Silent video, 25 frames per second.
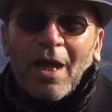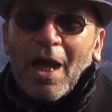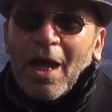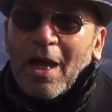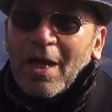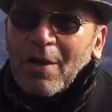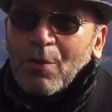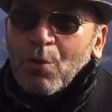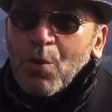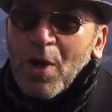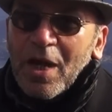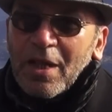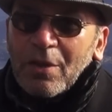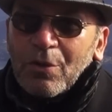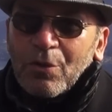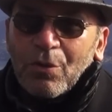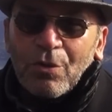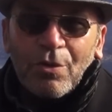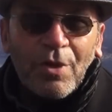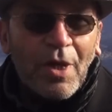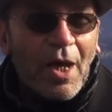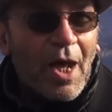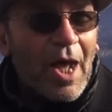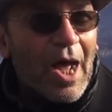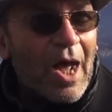I went
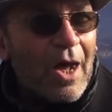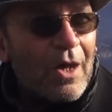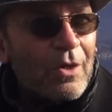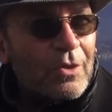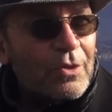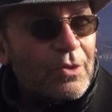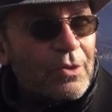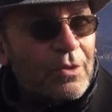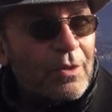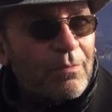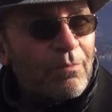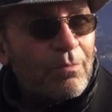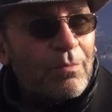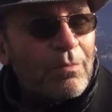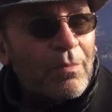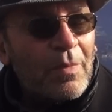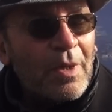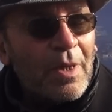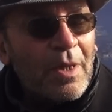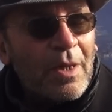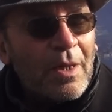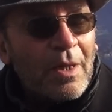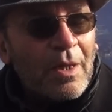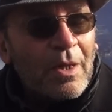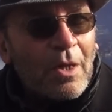to the house
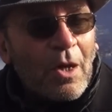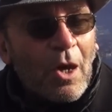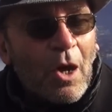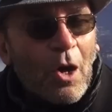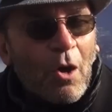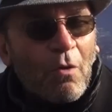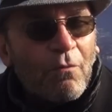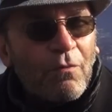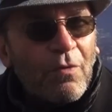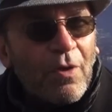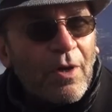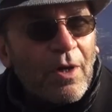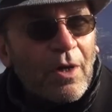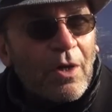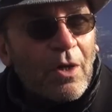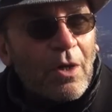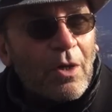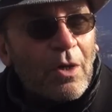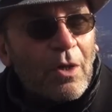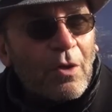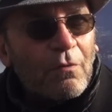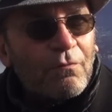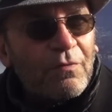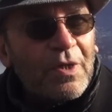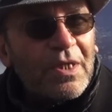
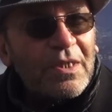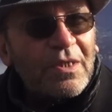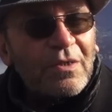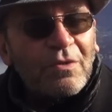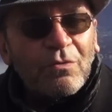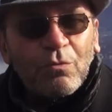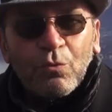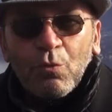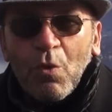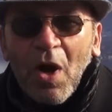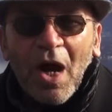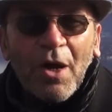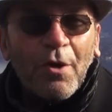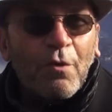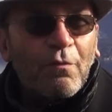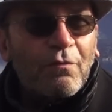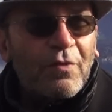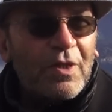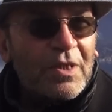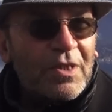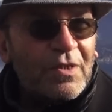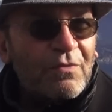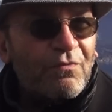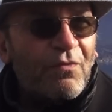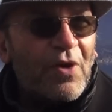of this one of these